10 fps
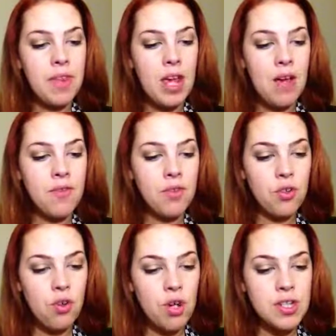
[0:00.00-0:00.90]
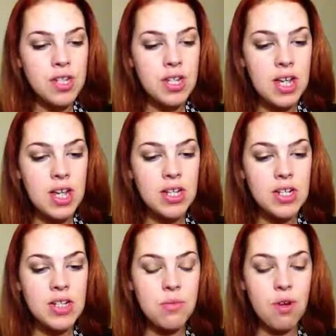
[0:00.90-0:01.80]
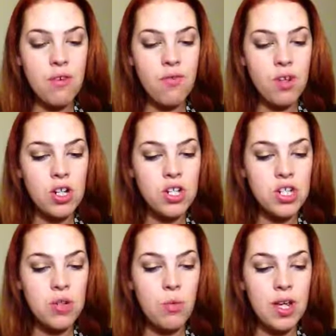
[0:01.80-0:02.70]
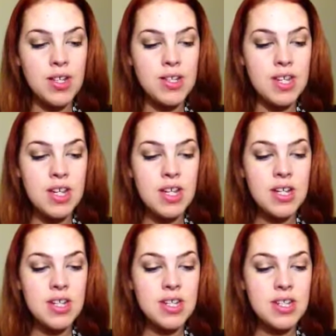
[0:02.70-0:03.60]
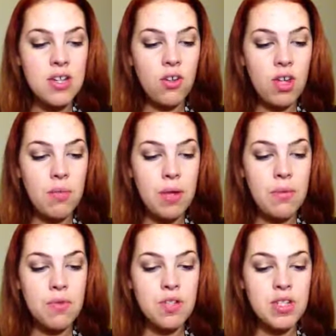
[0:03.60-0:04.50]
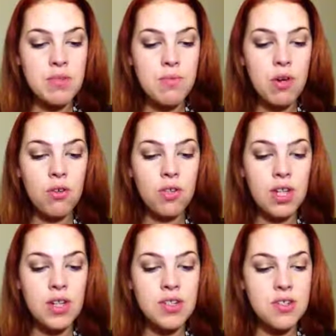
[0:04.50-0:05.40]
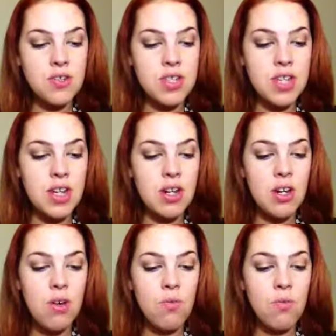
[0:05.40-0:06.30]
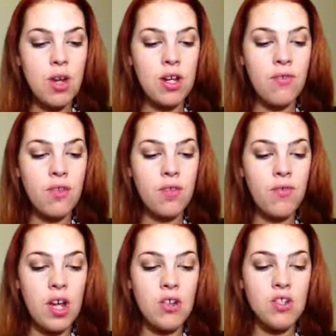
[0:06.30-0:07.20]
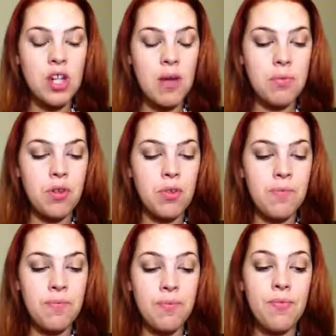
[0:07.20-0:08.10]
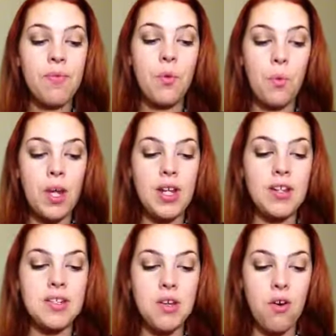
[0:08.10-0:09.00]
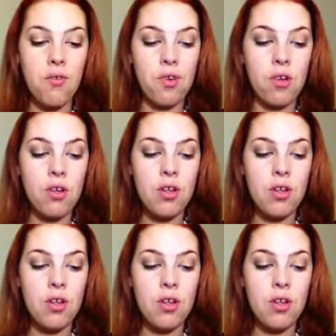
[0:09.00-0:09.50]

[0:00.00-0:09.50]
After crossing canyons to break free, she waits, silk and paper smuggled against her skin, ready for the final chapter. The wait is over.